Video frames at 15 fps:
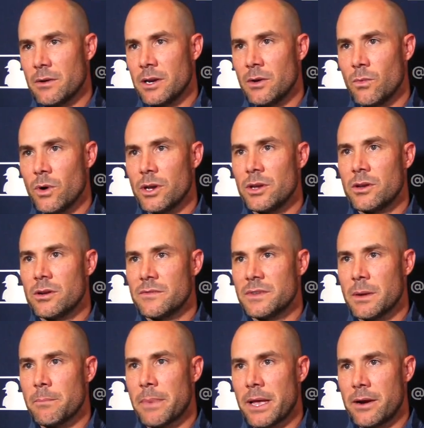you know, what you could have done
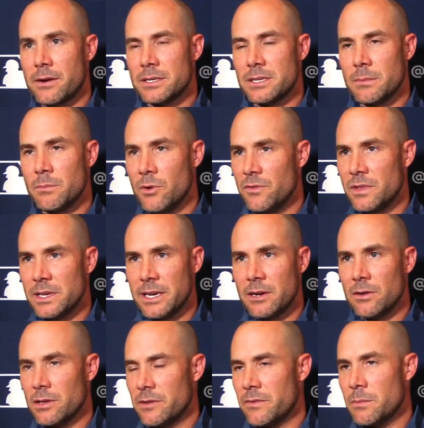better to move the needle even